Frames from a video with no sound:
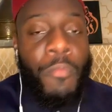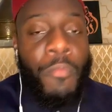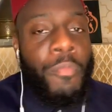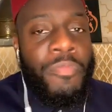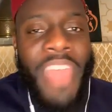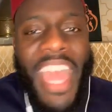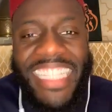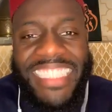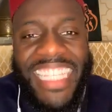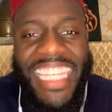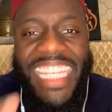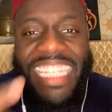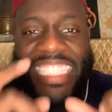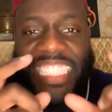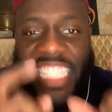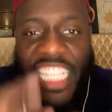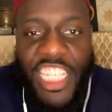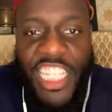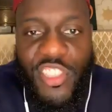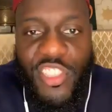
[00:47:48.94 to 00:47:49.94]
That's an
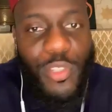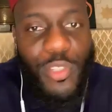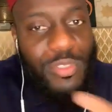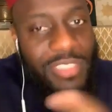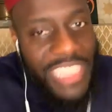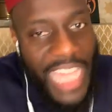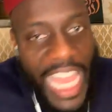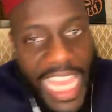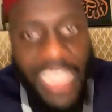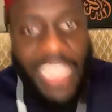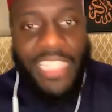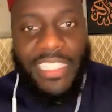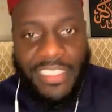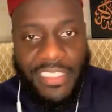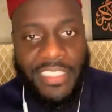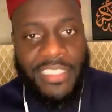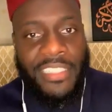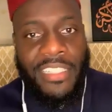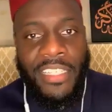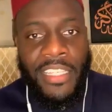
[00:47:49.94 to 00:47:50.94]
intentional
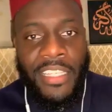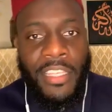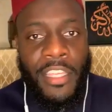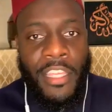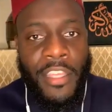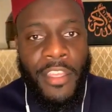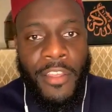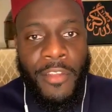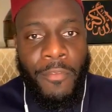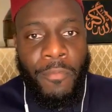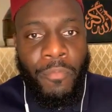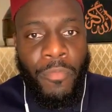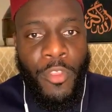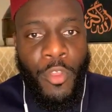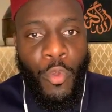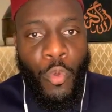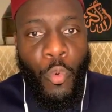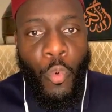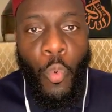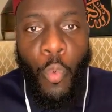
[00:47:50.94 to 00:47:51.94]
silence.
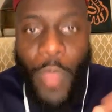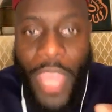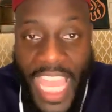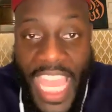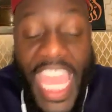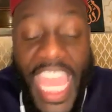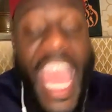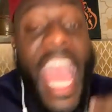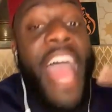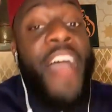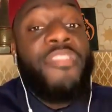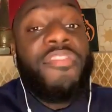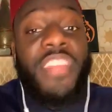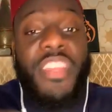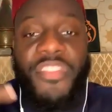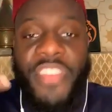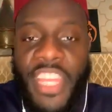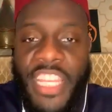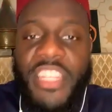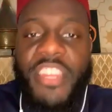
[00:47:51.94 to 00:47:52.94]
We have to
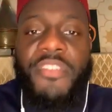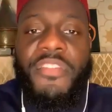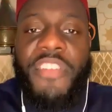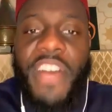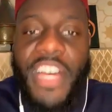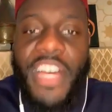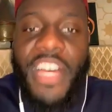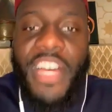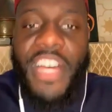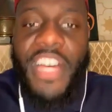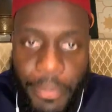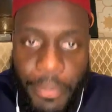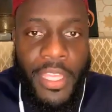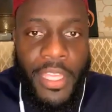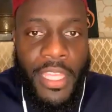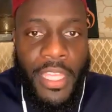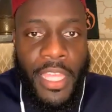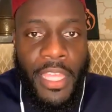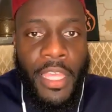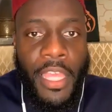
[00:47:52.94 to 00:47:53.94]
then develop
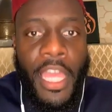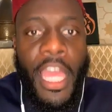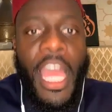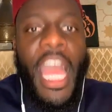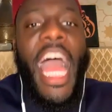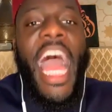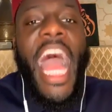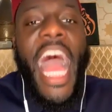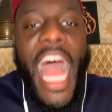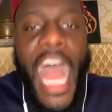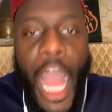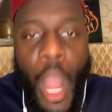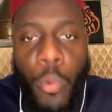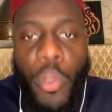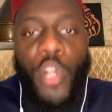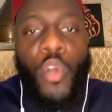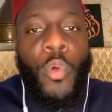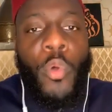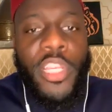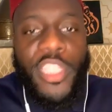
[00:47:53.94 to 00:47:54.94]
how
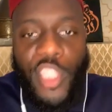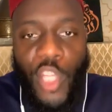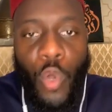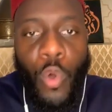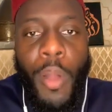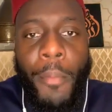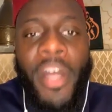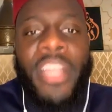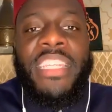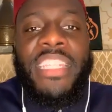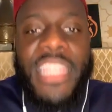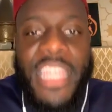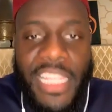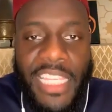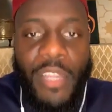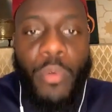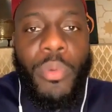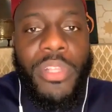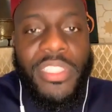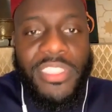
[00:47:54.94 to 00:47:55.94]
we're going to go about
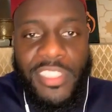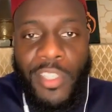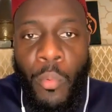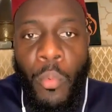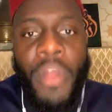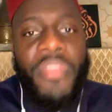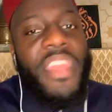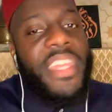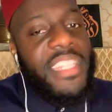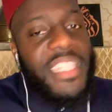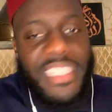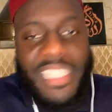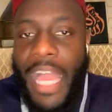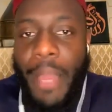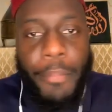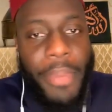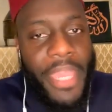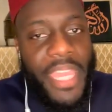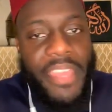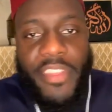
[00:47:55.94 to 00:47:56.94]
dealing with someone that does
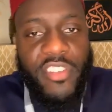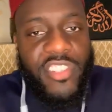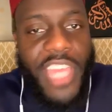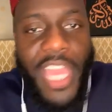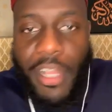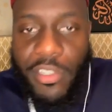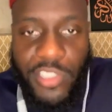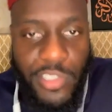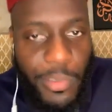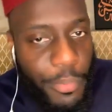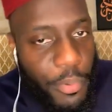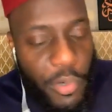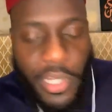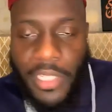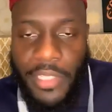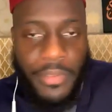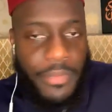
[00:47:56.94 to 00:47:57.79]
not pay their child support.